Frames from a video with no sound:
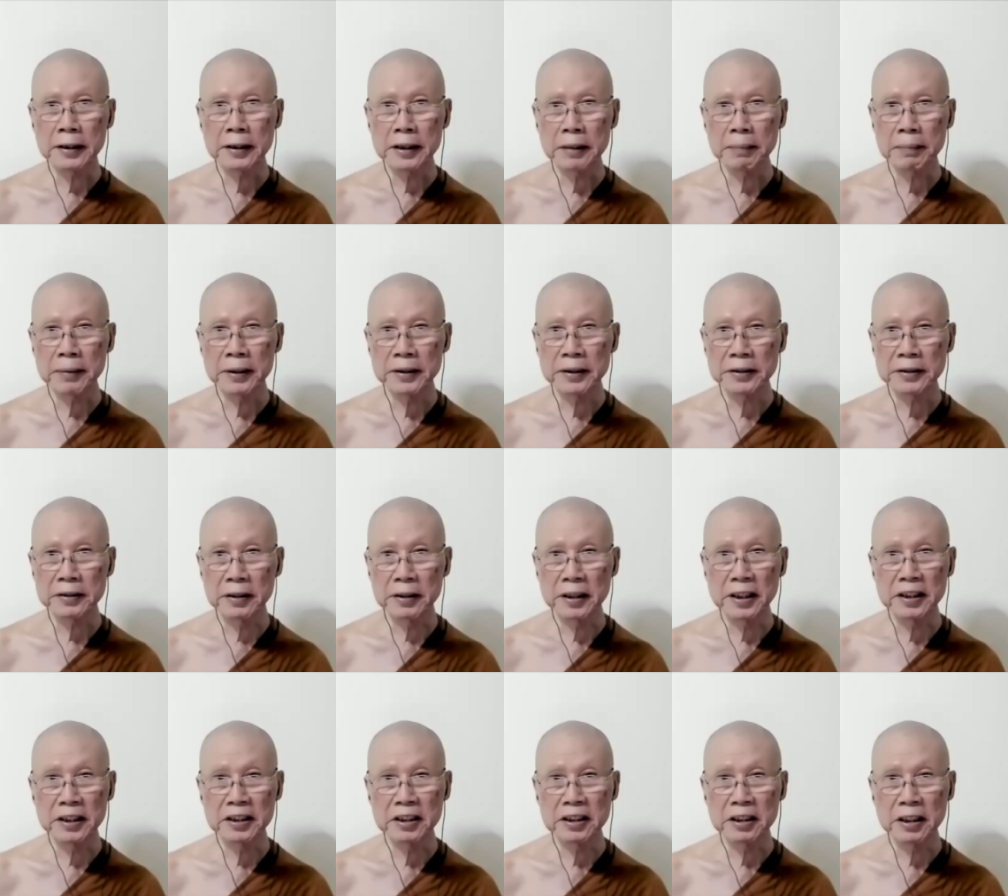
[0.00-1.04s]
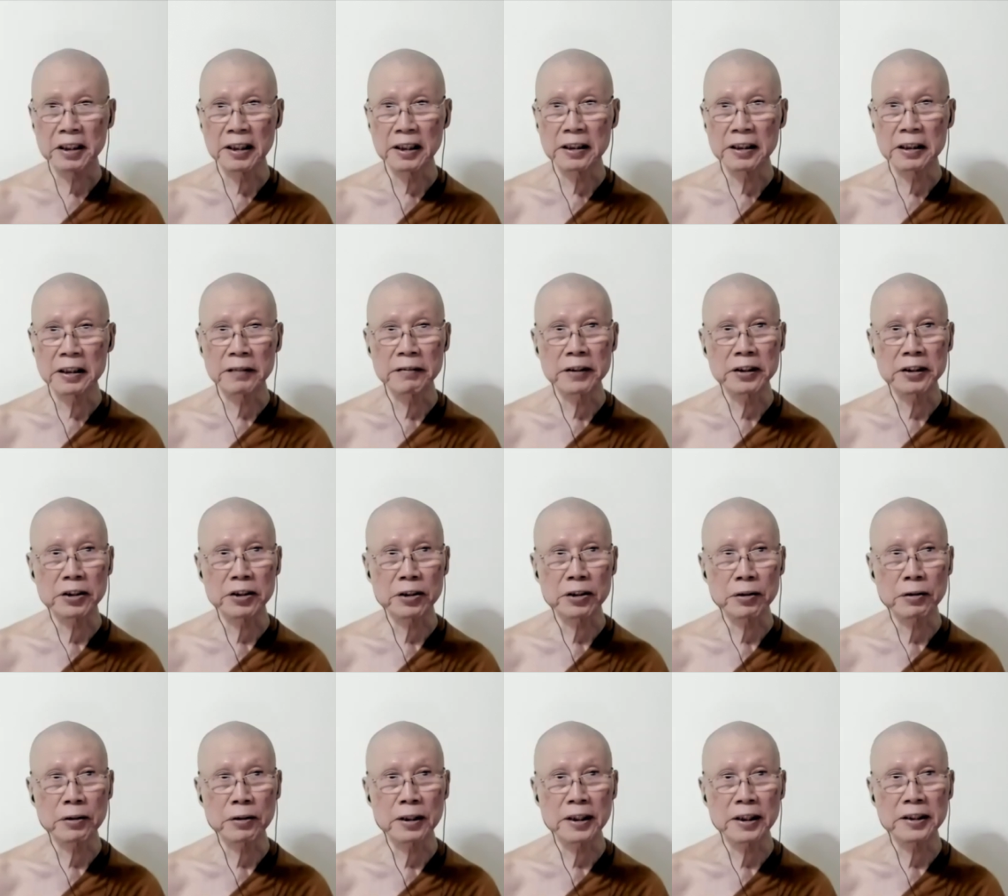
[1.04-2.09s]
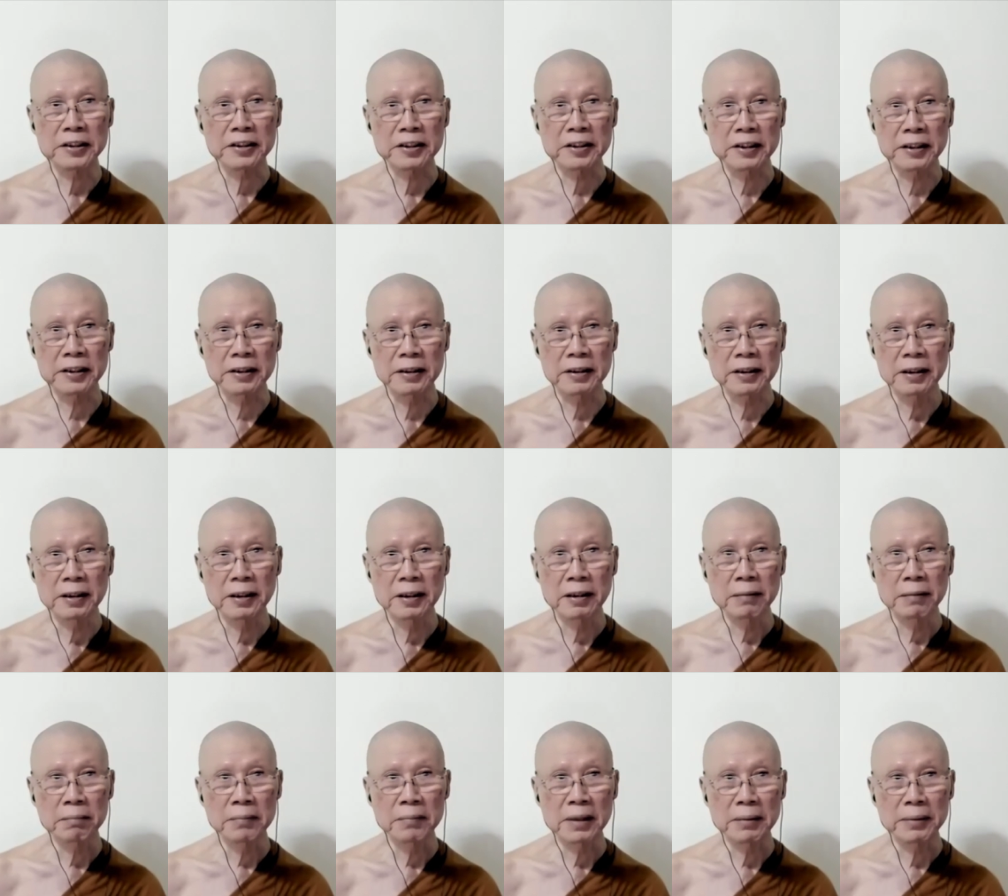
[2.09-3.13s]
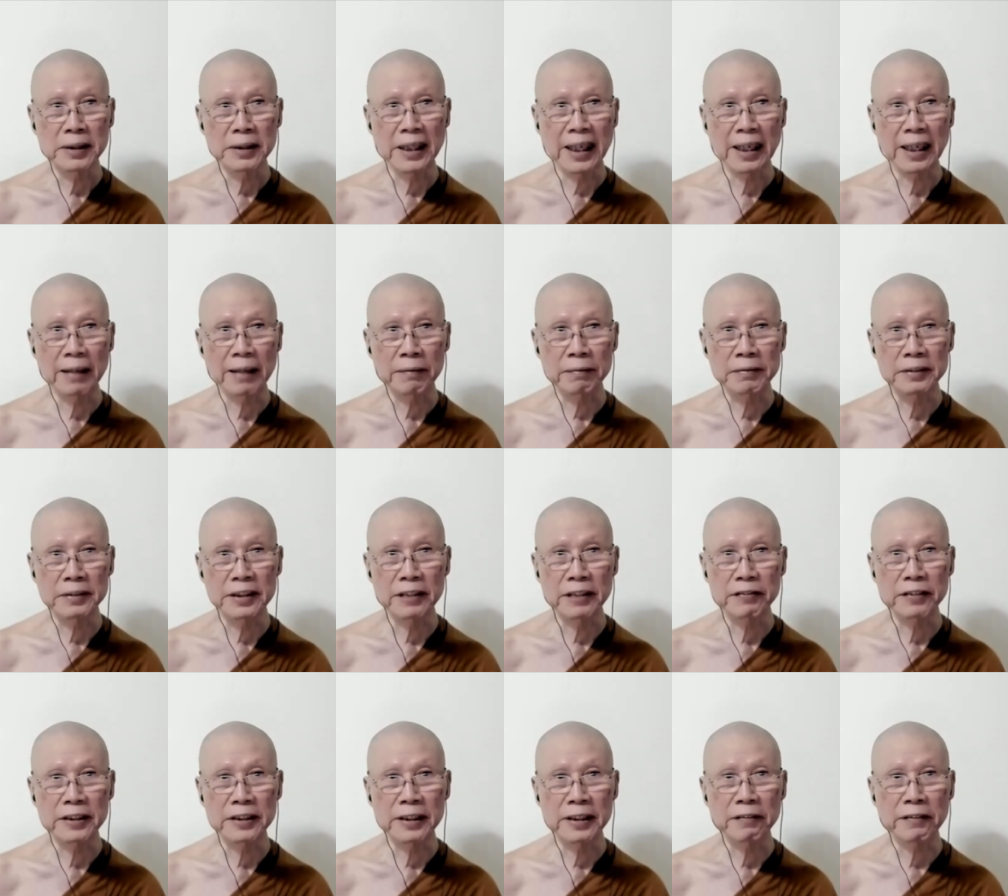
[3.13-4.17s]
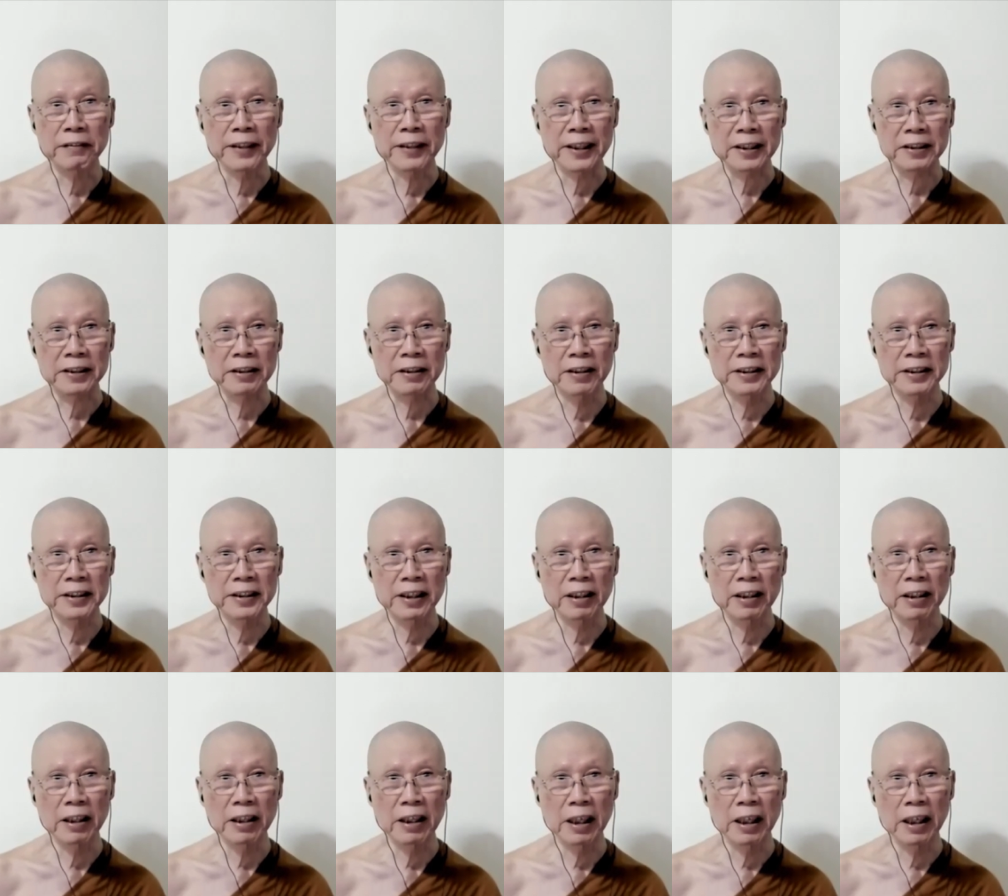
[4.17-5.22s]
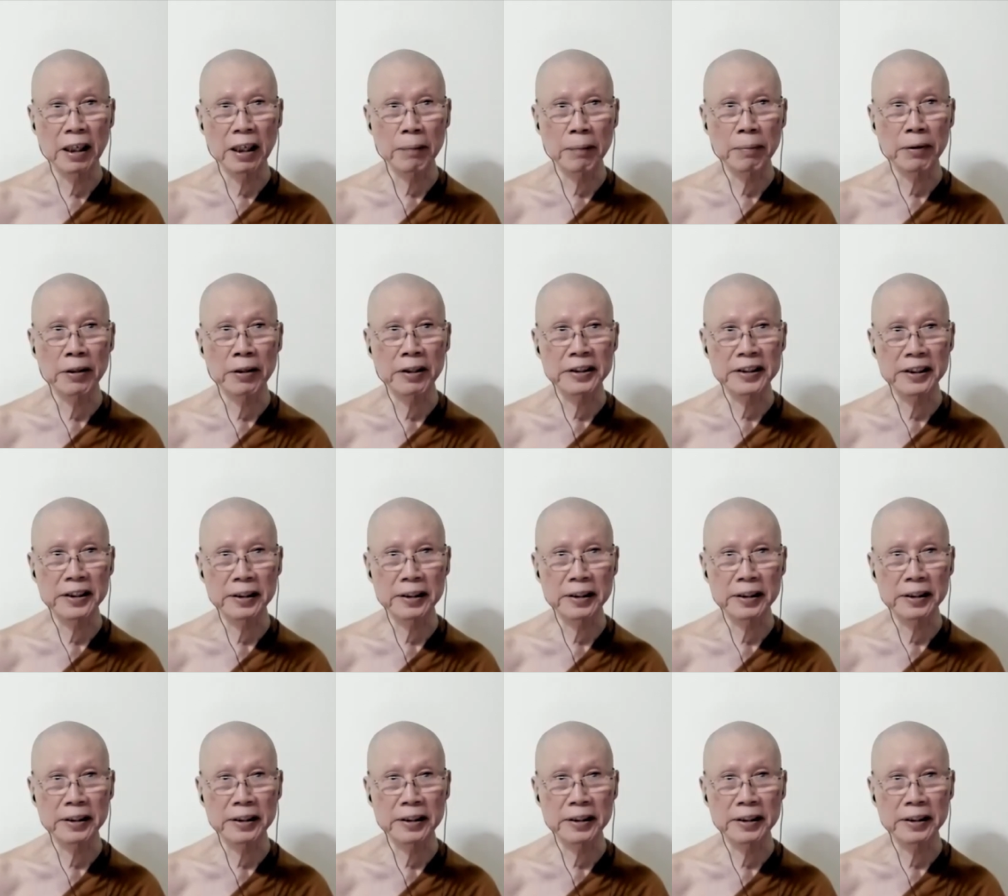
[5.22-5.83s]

it depends on each individual who listens maybe have different effect on upon